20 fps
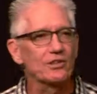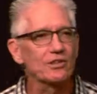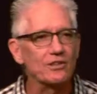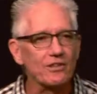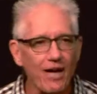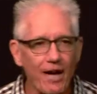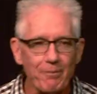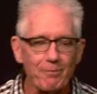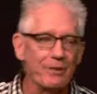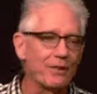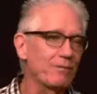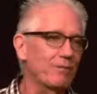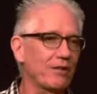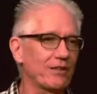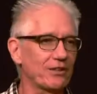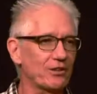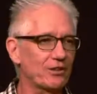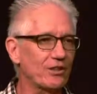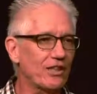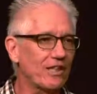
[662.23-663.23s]
stopped me in my
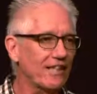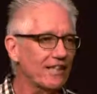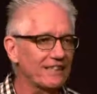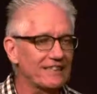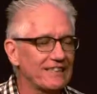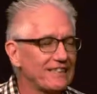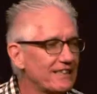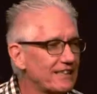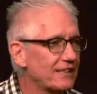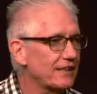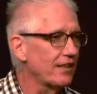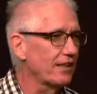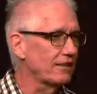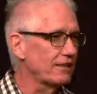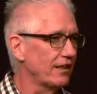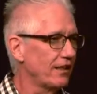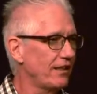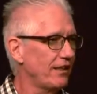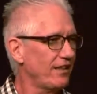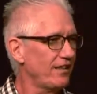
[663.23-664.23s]
tracks and he says,